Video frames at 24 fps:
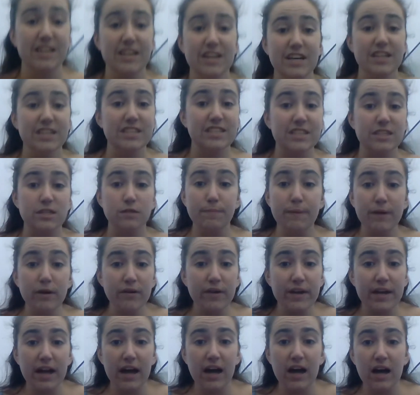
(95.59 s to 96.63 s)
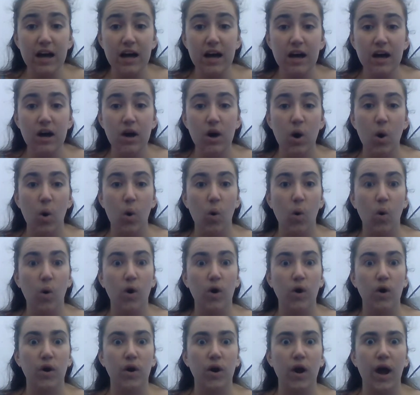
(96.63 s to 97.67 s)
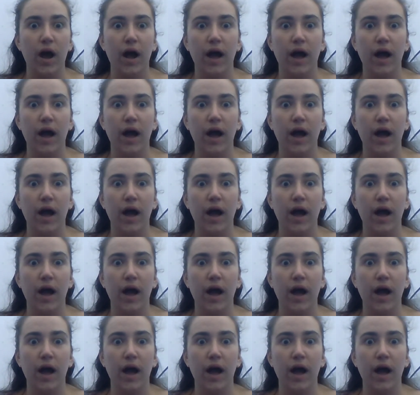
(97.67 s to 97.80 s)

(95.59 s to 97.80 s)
Suspiria or